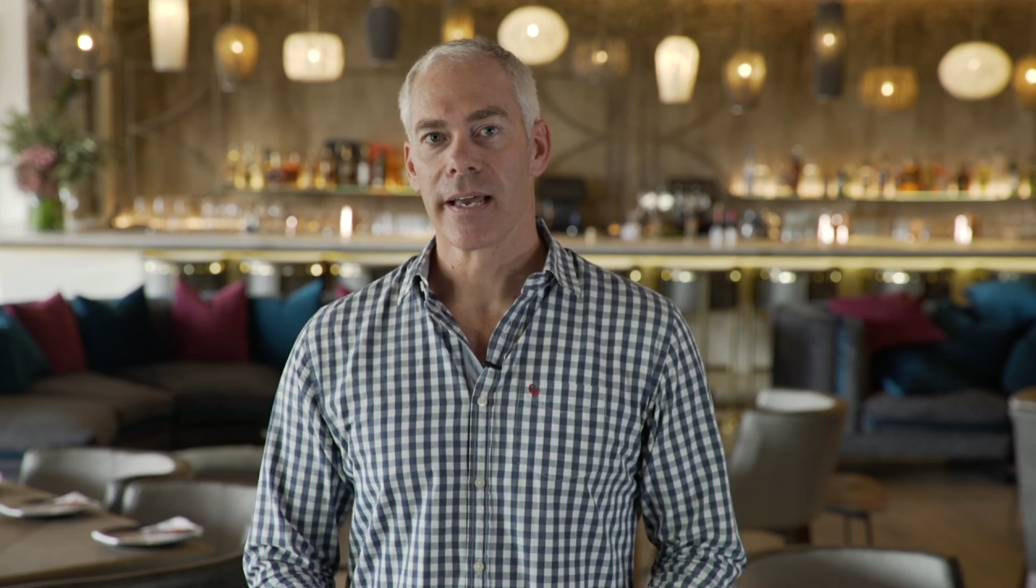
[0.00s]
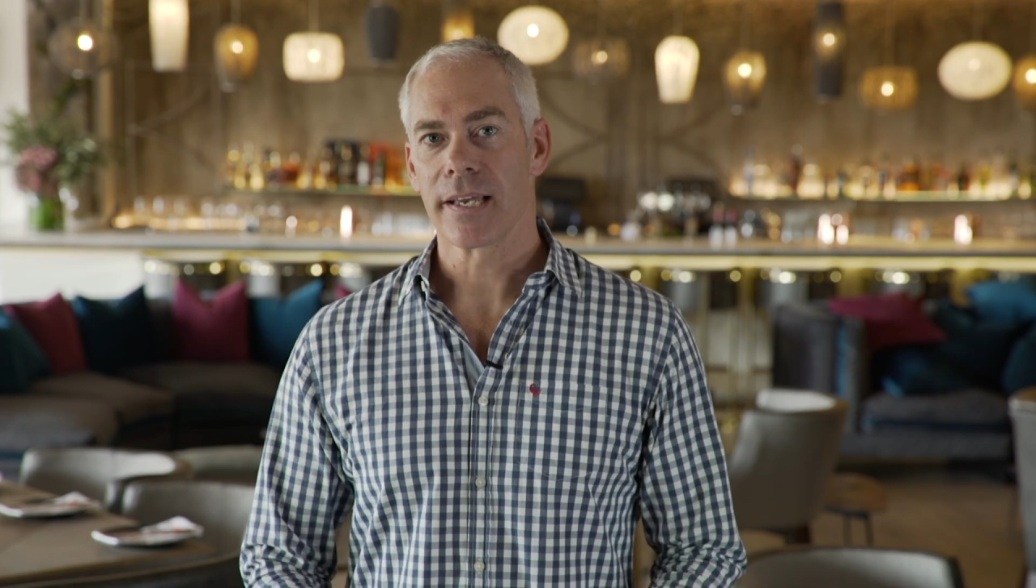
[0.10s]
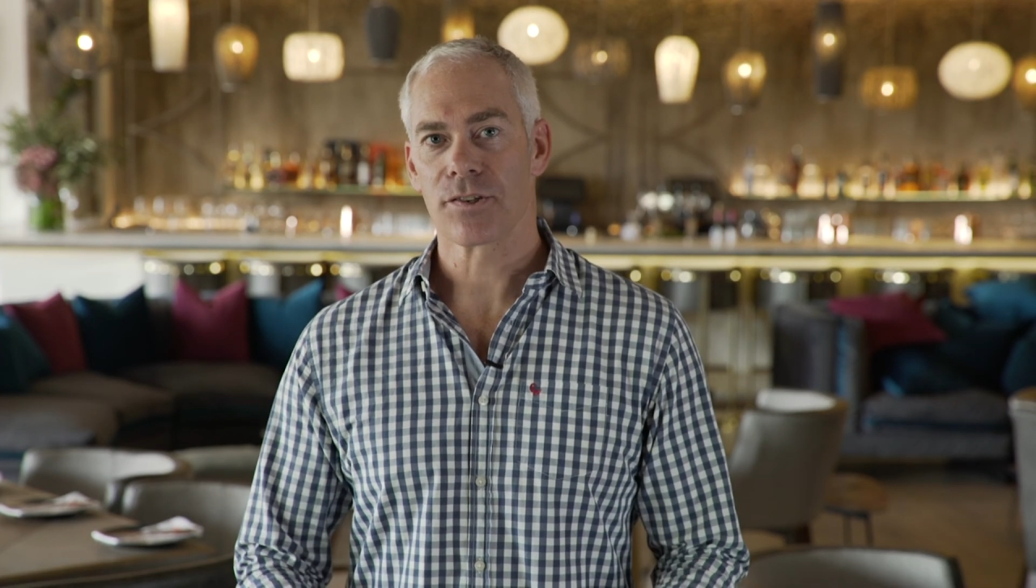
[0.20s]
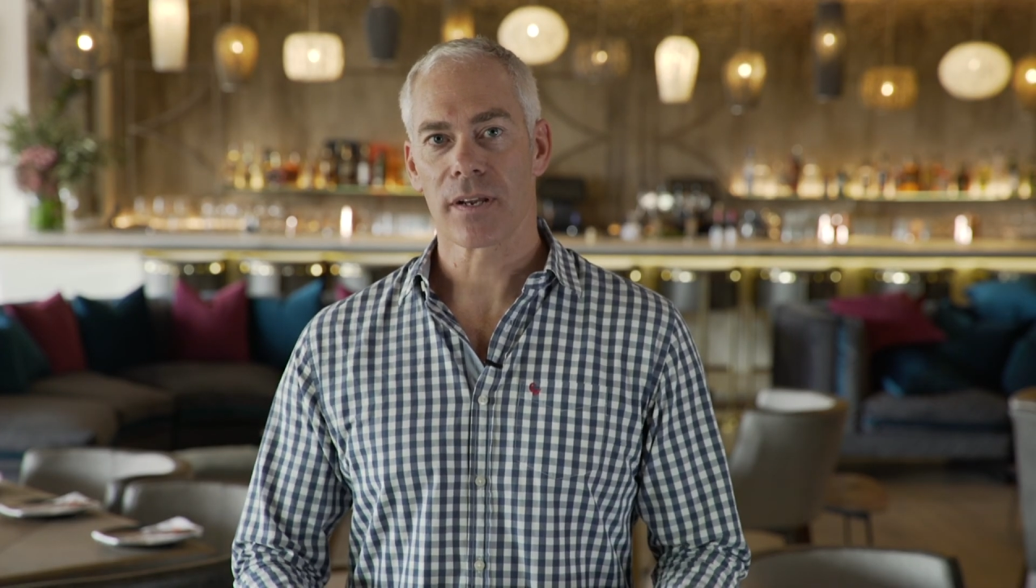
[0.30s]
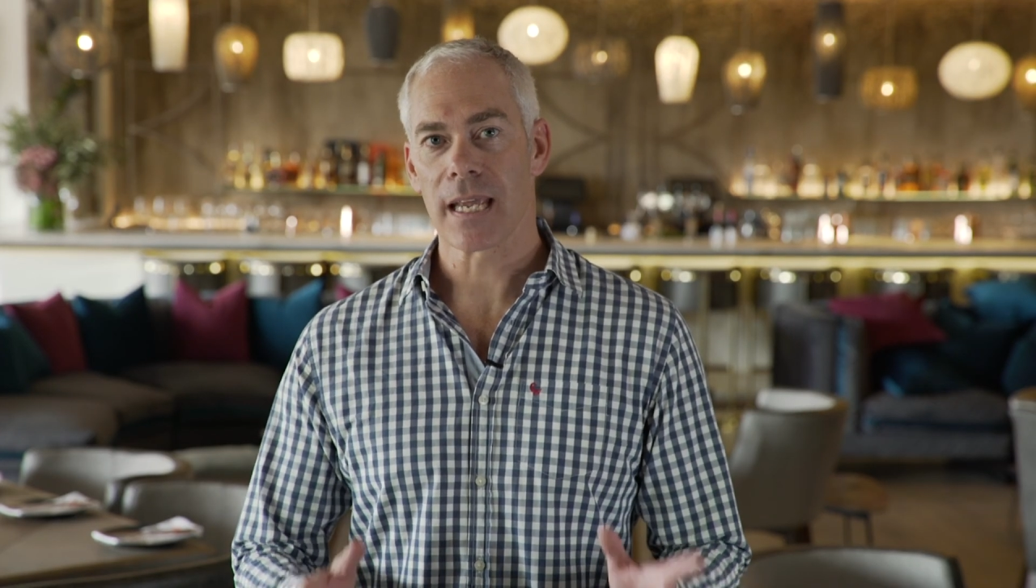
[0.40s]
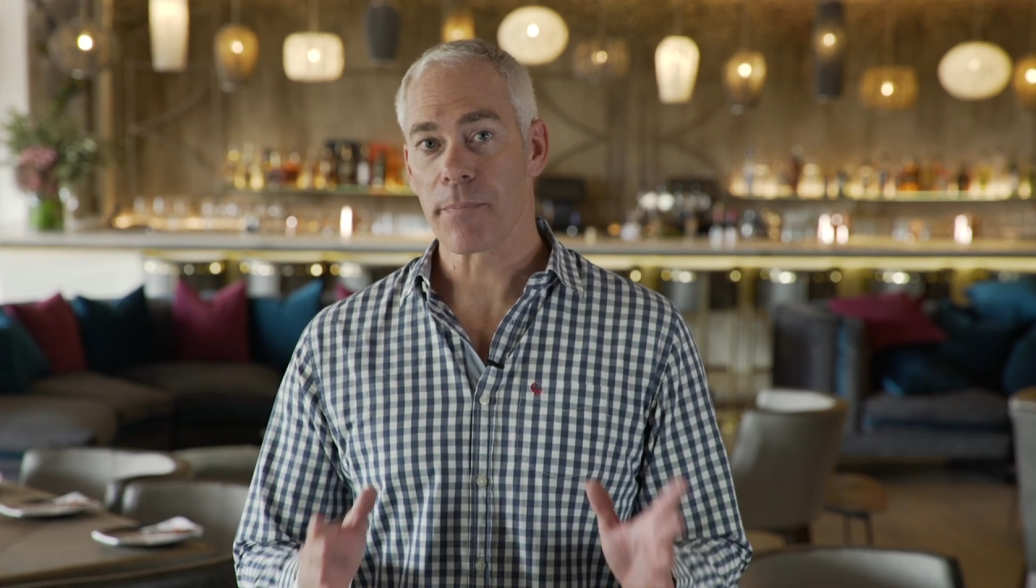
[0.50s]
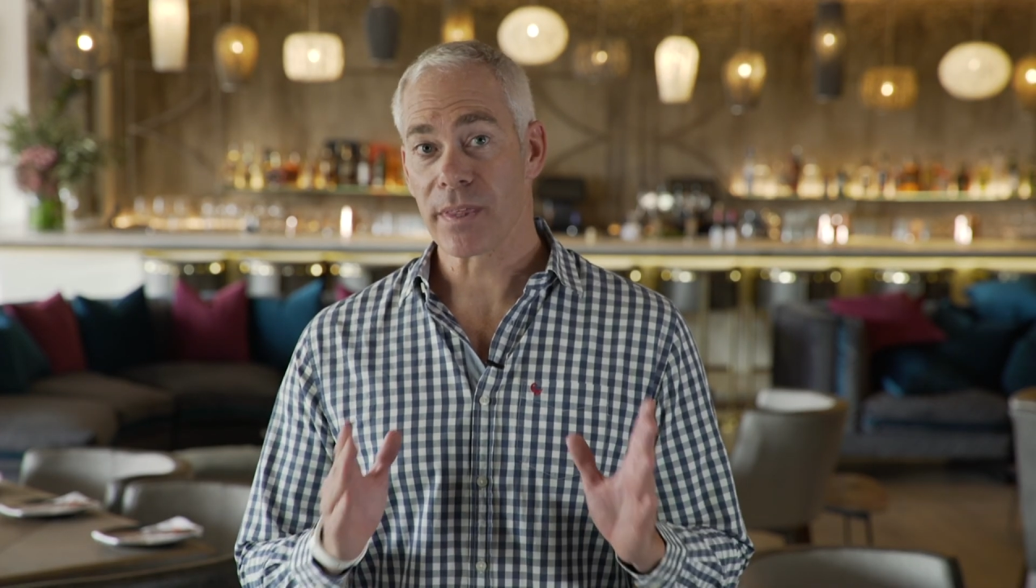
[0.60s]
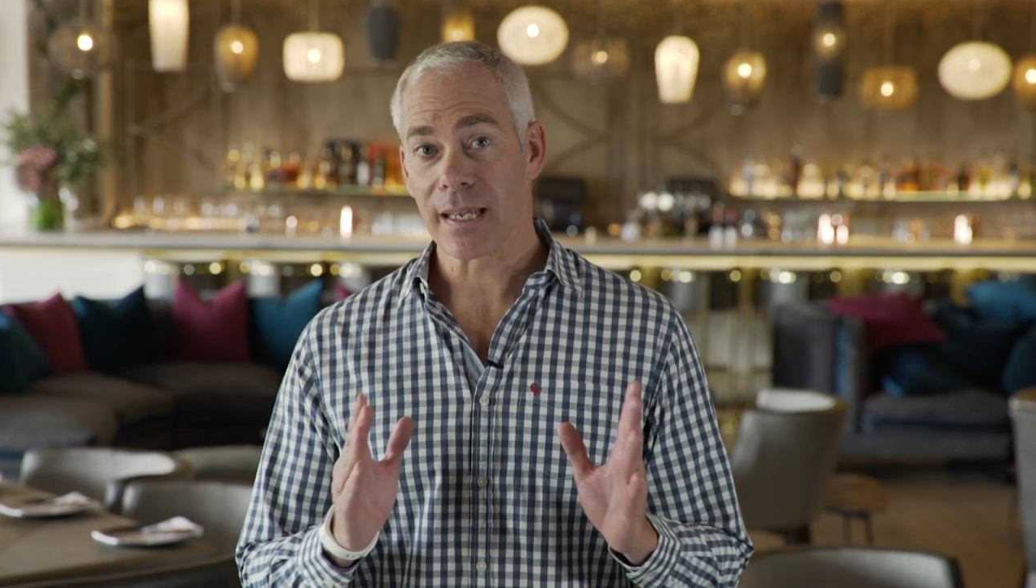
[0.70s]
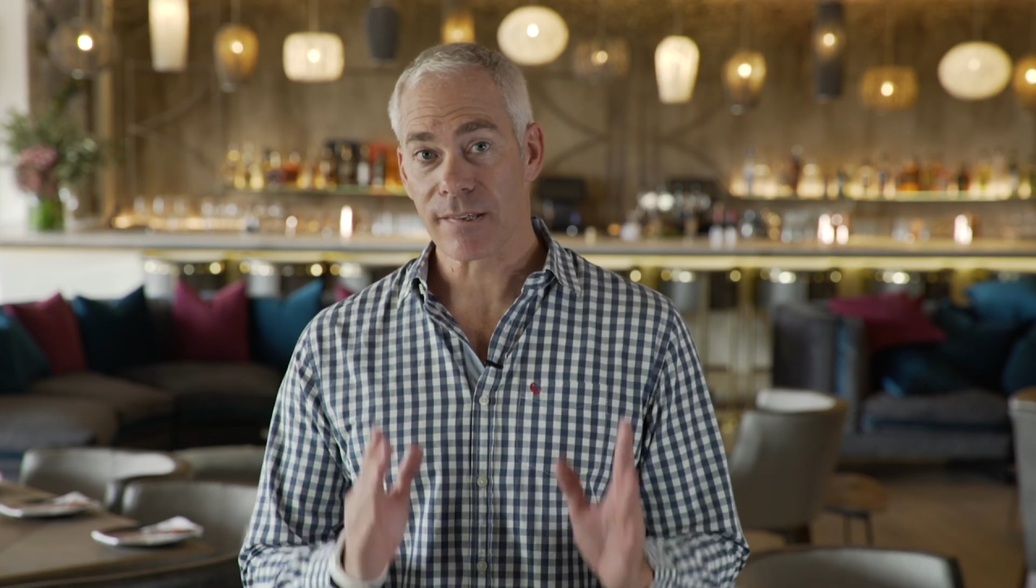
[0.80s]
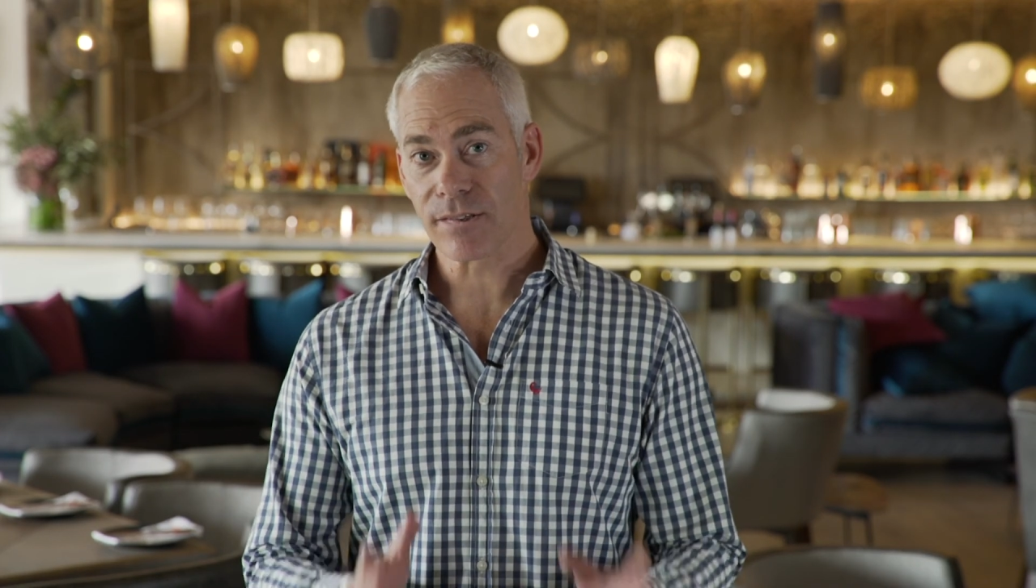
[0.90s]
is to keep
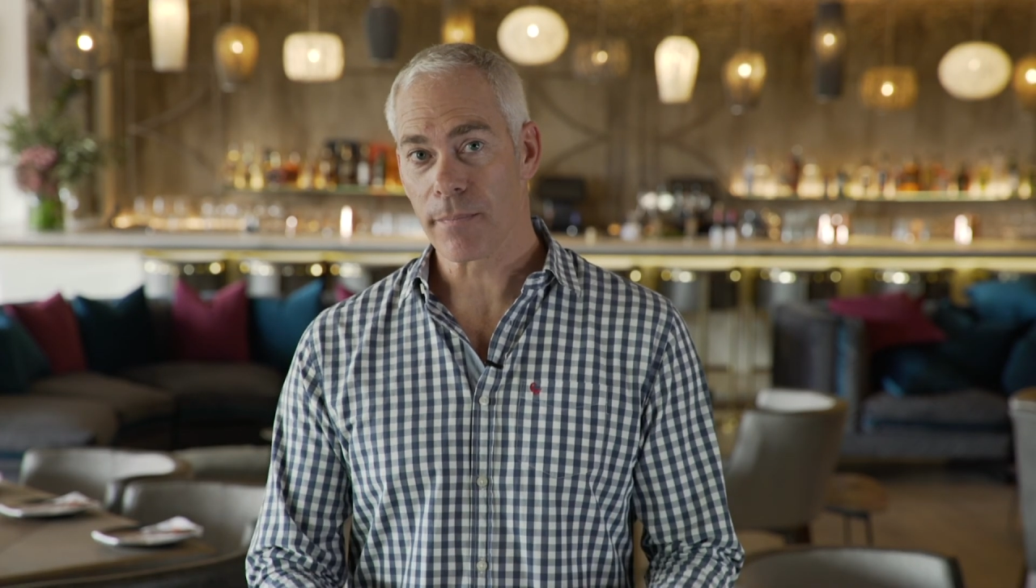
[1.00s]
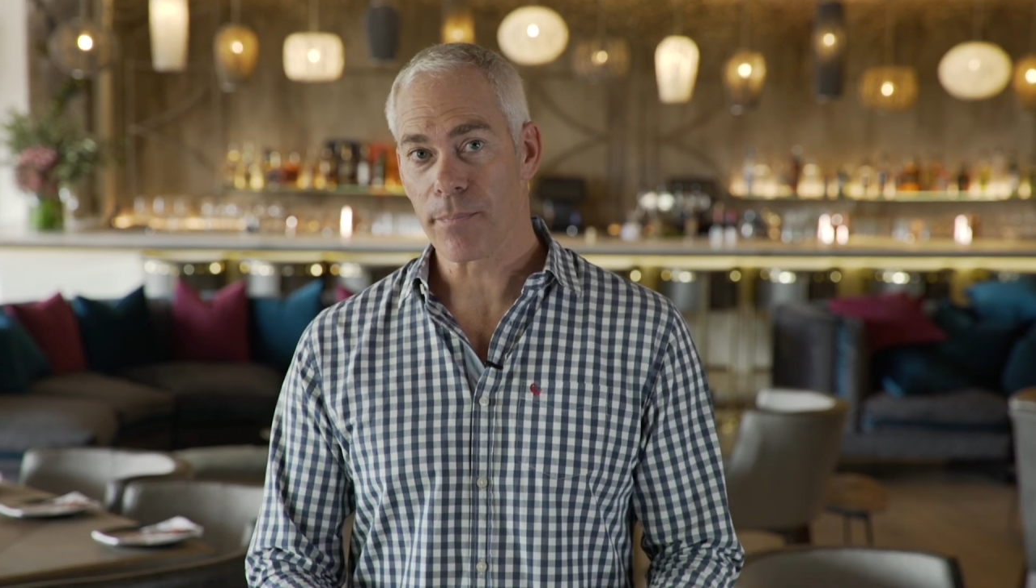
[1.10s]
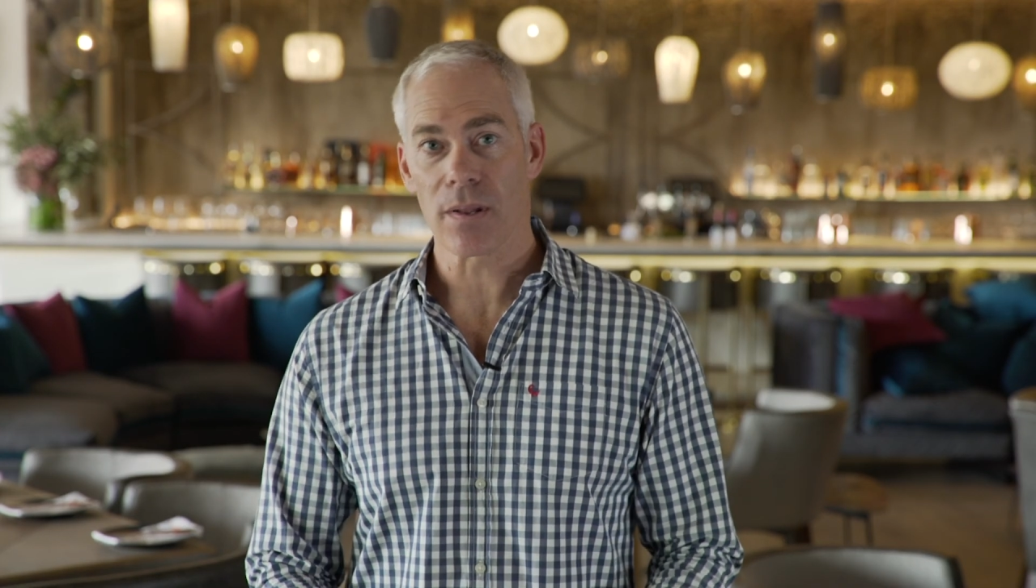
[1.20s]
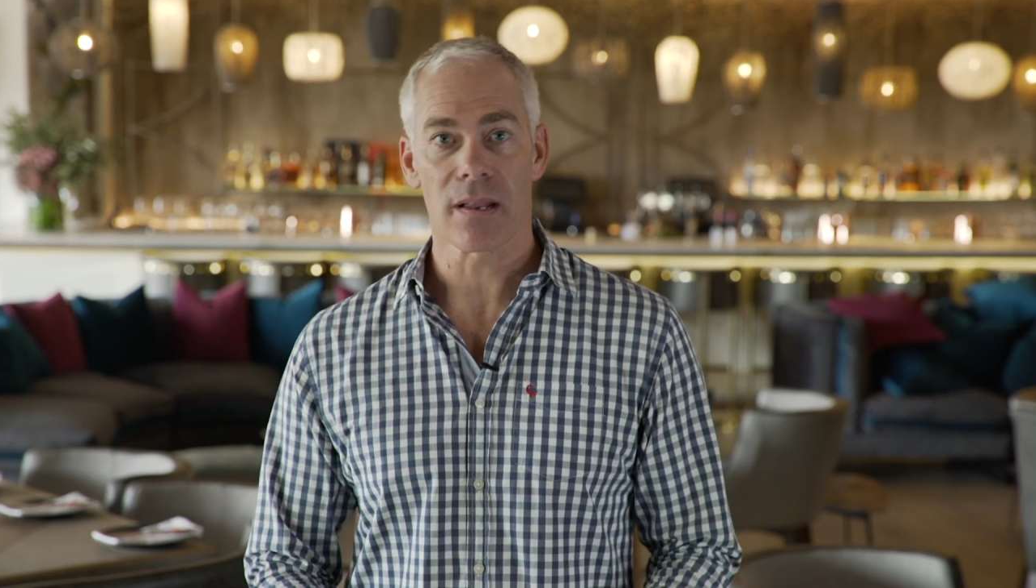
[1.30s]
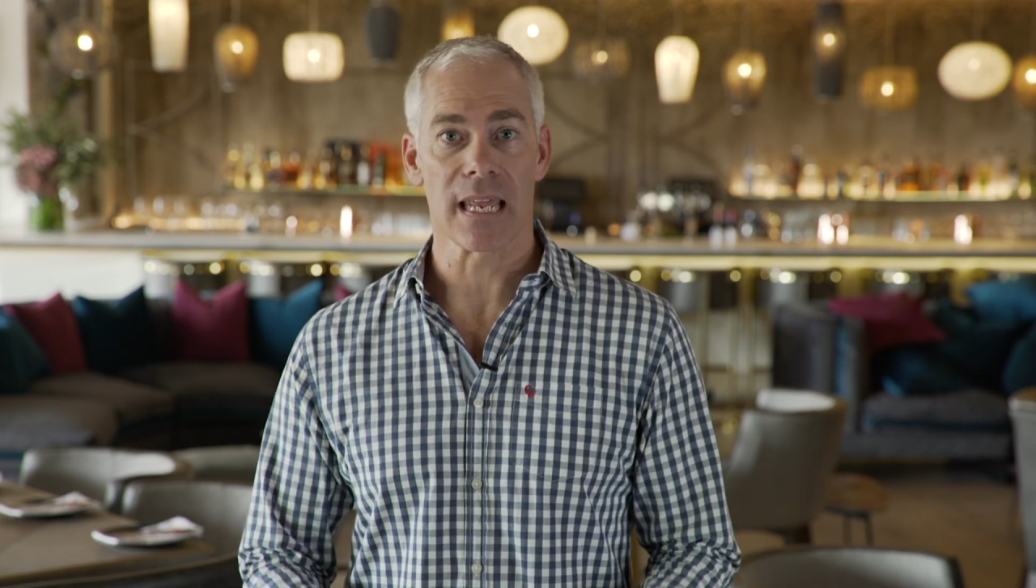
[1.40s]
things simple,